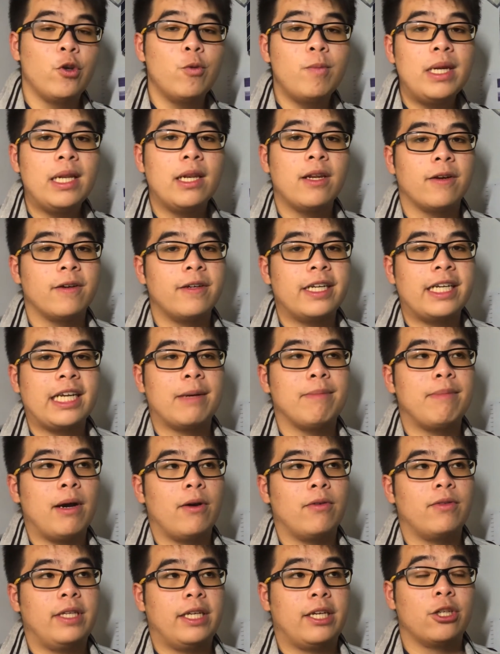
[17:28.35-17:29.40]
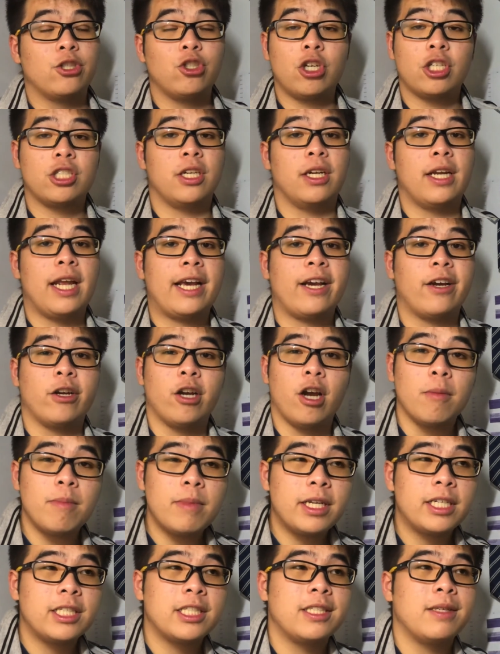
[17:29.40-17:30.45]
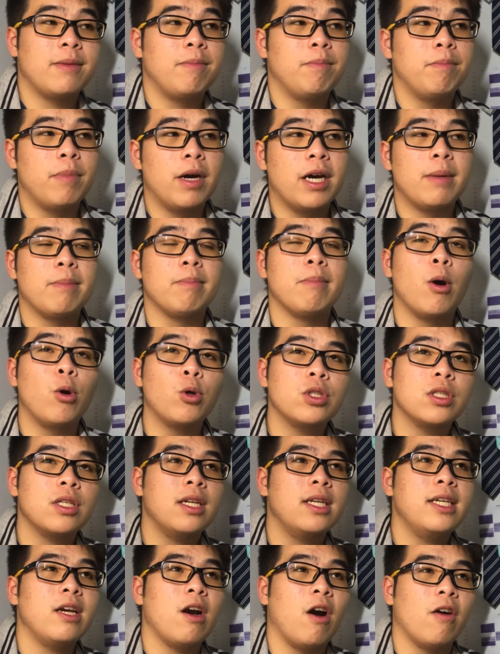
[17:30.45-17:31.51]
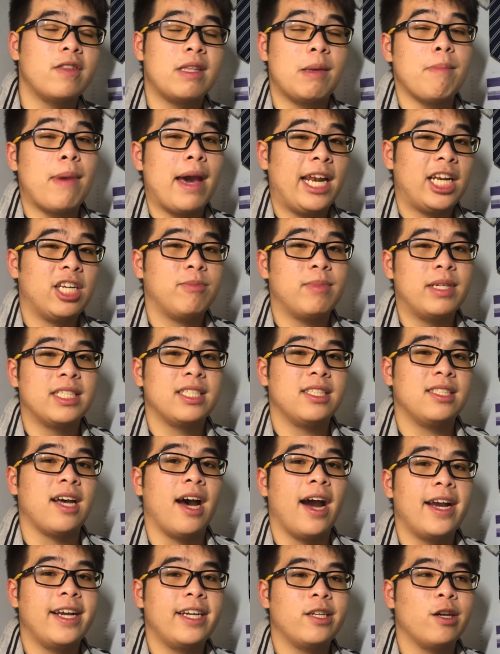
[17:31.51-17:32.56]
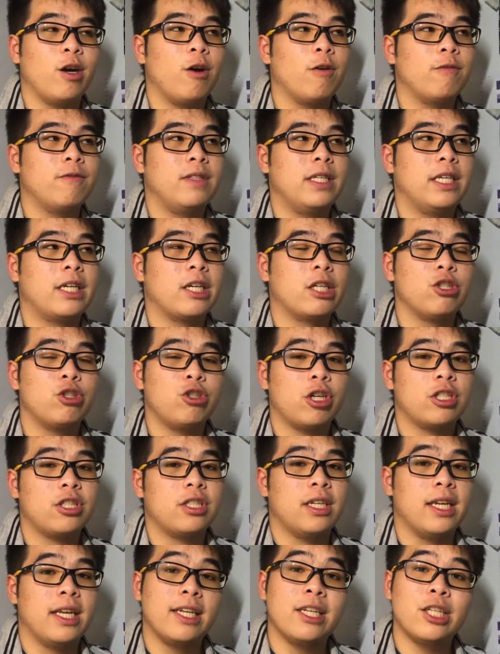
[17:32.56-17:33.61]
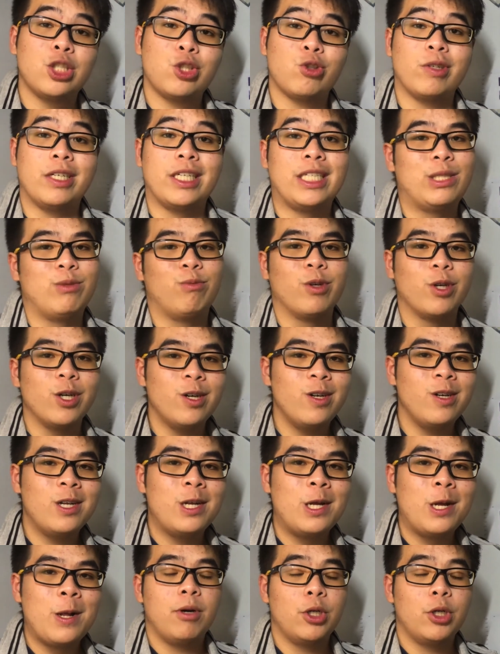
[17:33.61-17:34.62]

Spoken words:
You'll be learning about the construction economics, but mostly on the management side of the construction industry as well.